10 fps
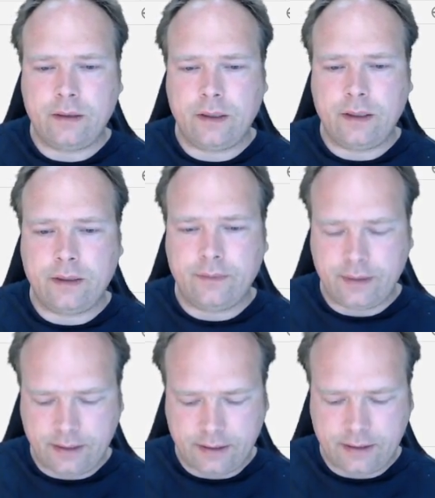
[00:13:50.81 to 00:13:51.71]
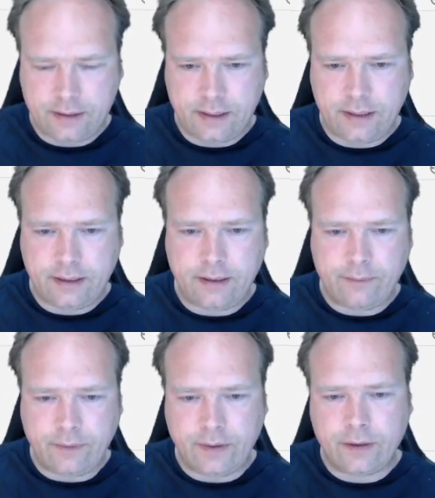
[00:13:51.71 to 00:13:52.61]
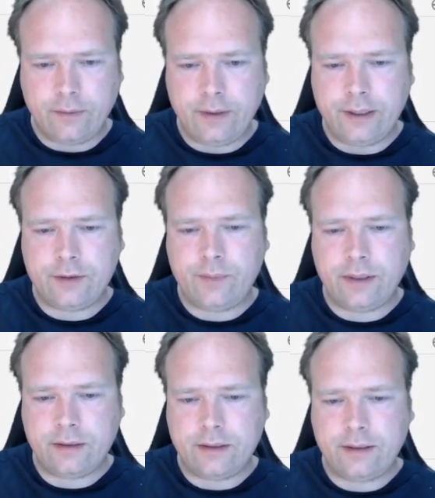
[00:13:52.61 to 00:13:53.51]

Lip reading: And then we can say, when we're done, we need to build.